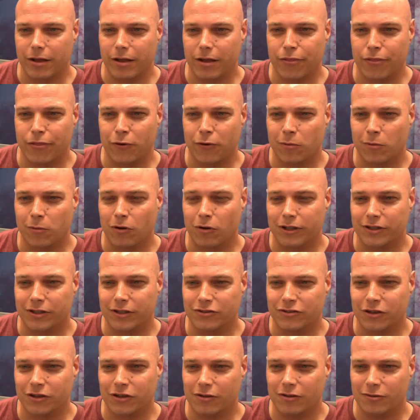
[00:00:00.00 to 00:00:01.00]
thermal
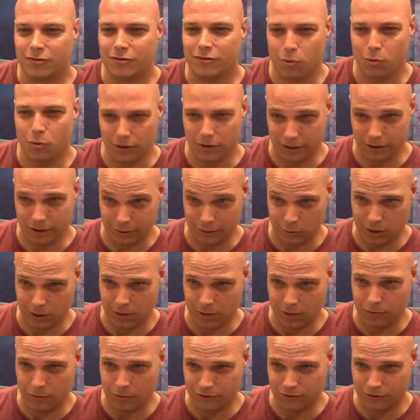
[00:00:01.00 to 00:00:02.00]
exhaust port that the
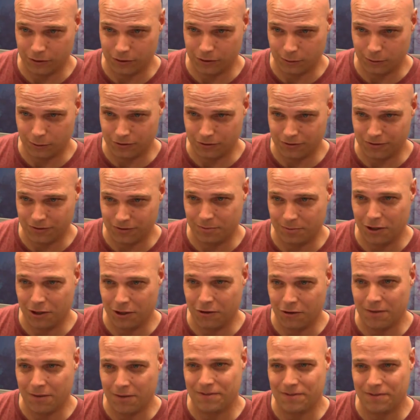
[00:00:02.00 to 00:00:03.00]
rebels used well blow up the